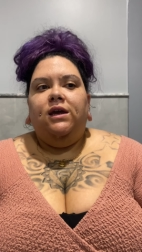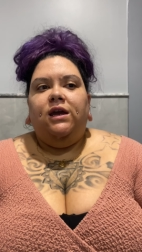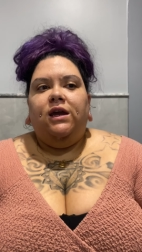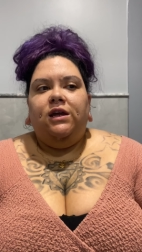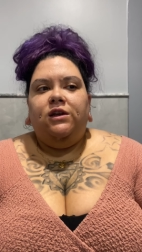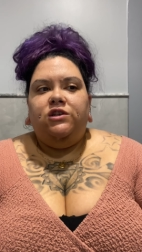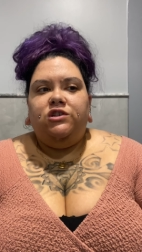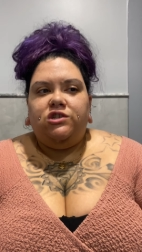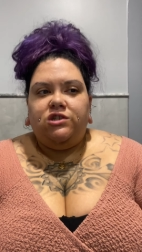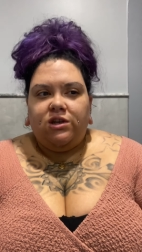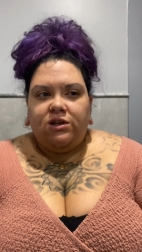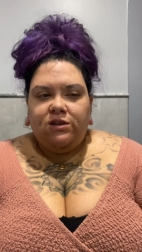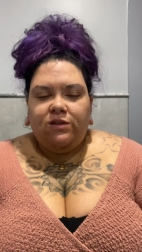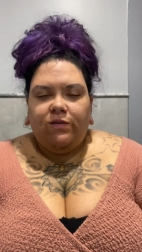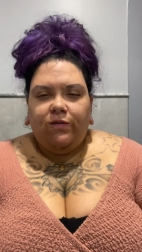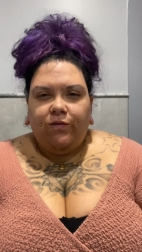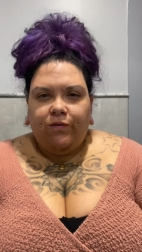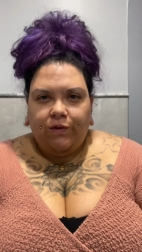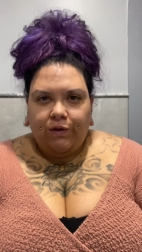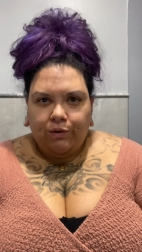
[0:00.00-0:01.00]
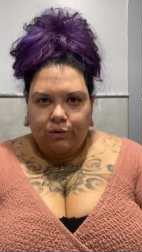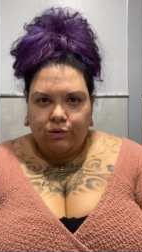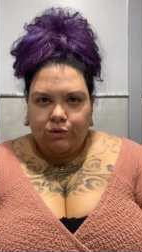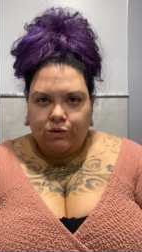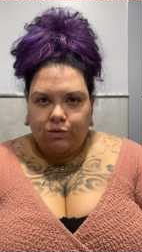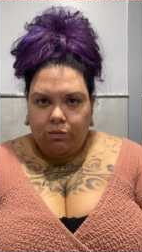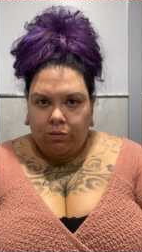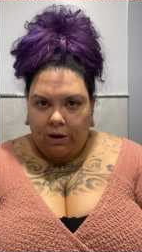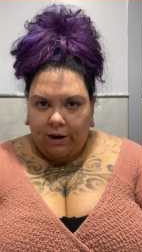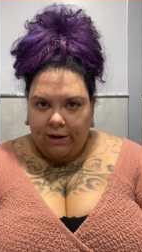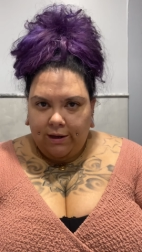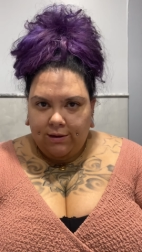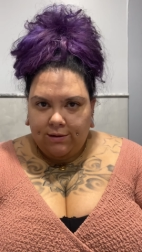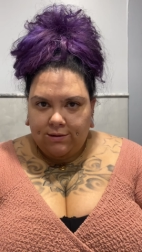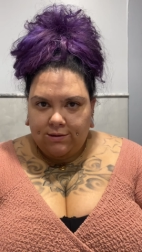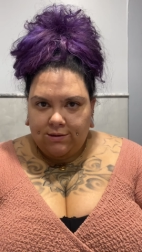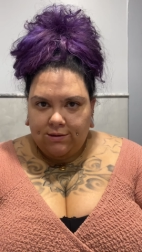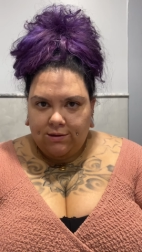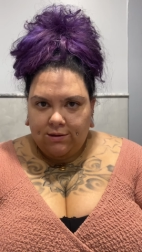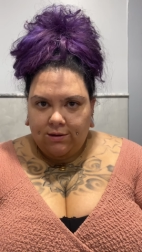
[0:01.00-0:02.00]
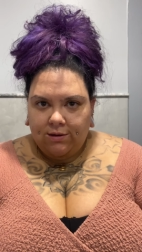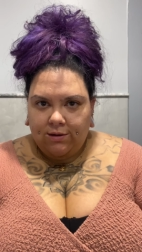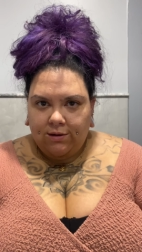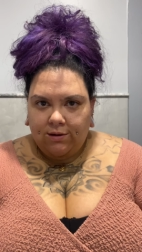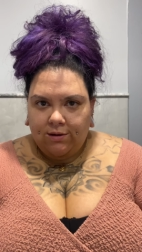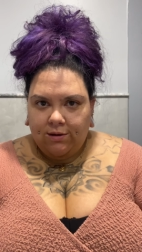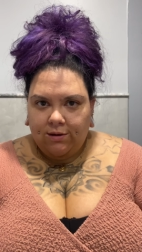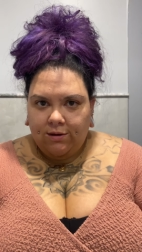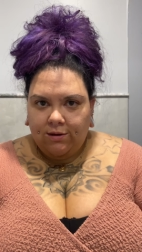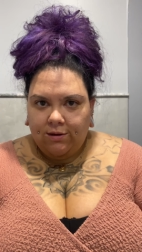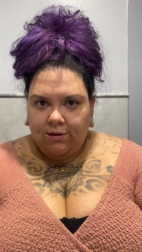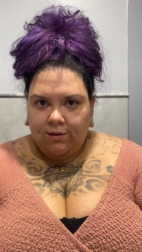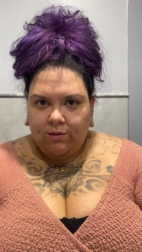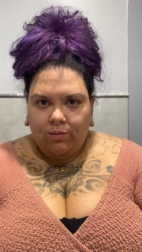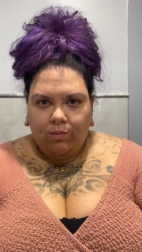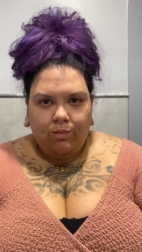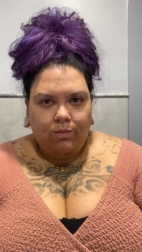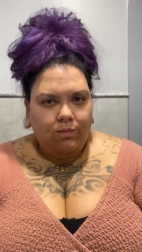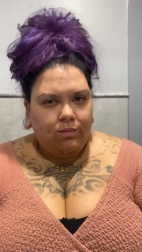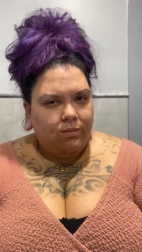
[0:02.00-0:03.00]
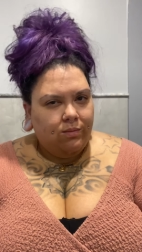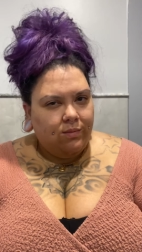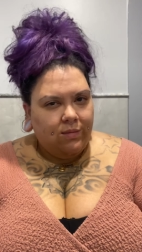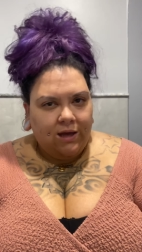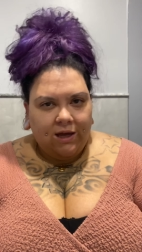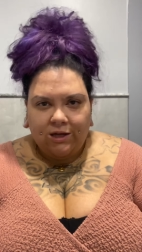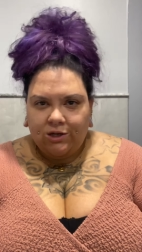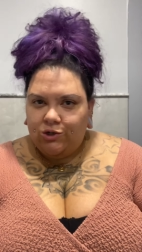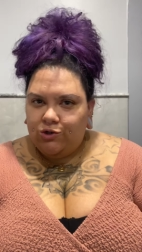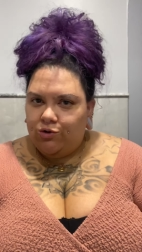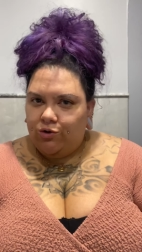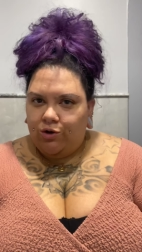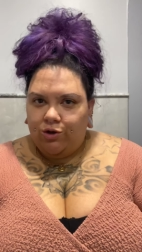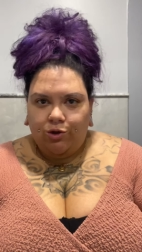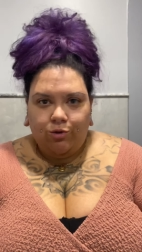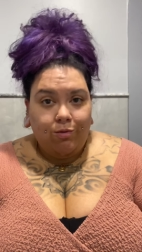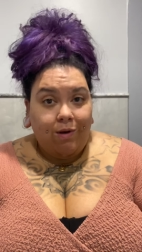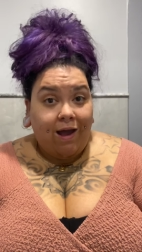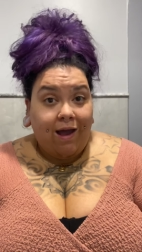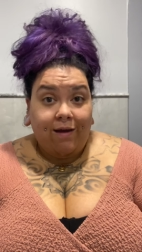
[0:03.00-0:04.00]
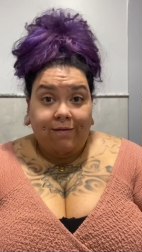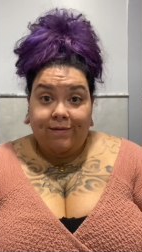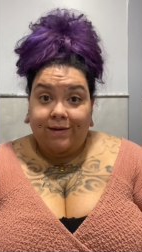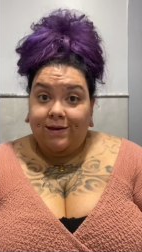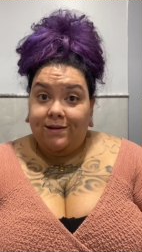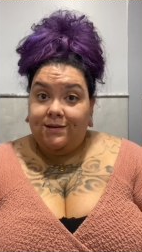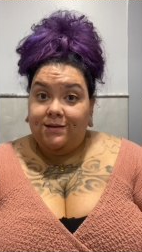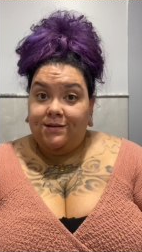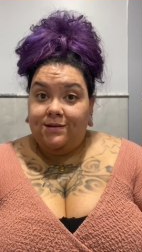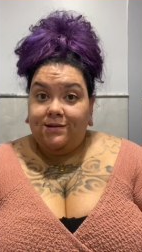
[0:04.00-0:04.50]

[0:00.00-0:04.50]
it just feels right, make sure you have it.